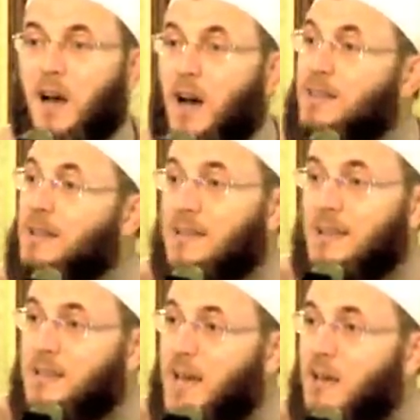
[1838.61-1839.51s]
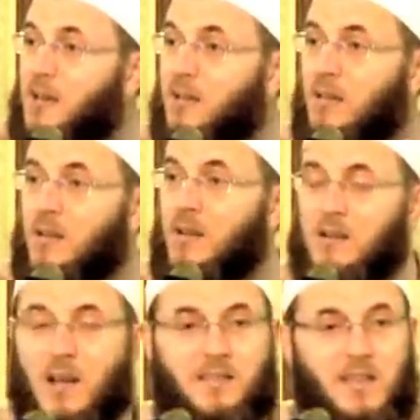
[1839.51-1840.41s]
Other than that,
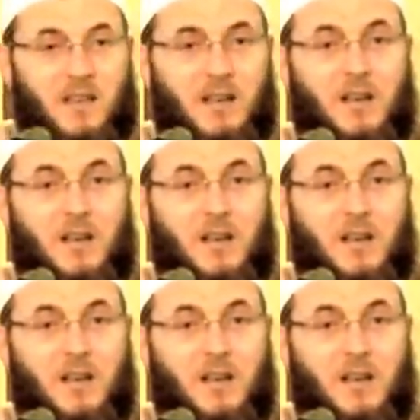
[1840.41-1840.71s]
nothing.